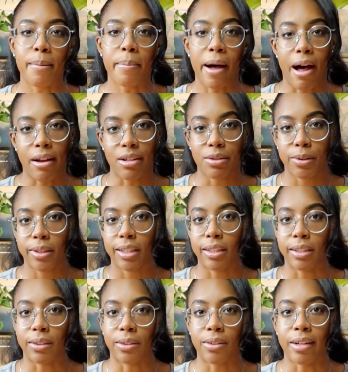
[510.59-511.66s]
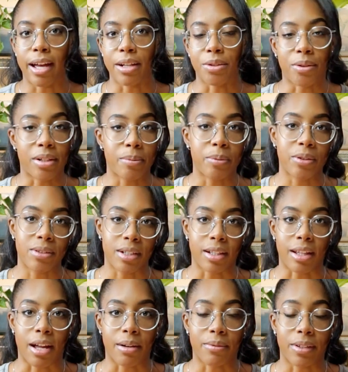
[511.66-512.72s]
Pond is really little and you end up using a
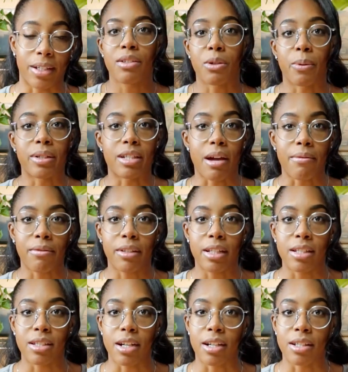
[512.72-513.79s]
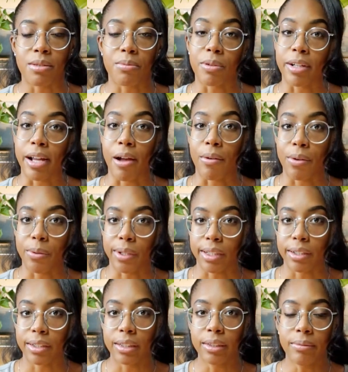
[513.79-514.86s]
lot of it, so it definitely does run out
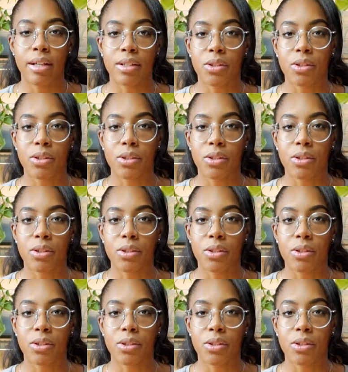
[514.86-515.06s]
quicker.